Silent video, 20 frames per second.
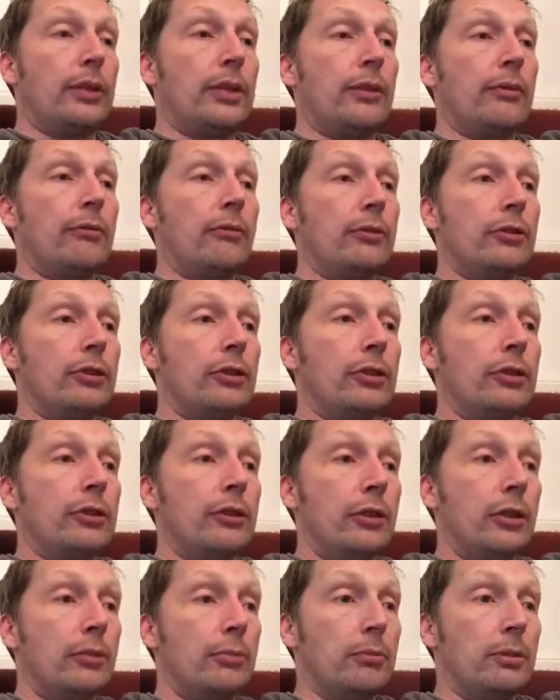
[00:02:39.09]
different
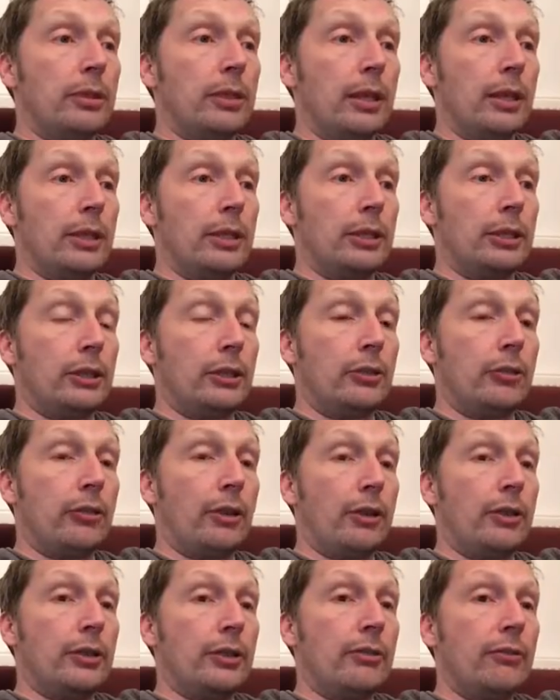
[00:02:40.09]
interpretations
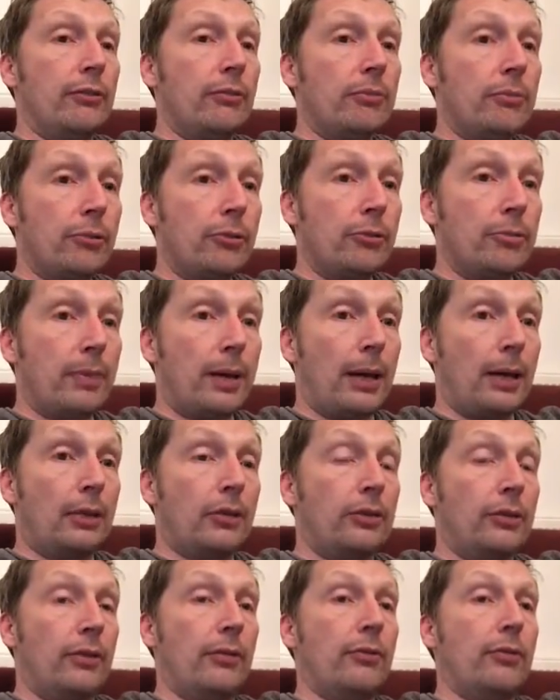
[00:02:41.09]
and different
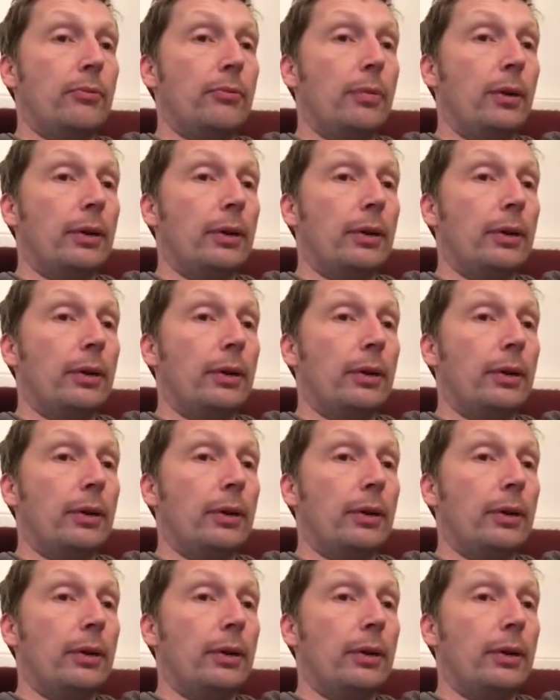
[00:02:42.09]
perspectives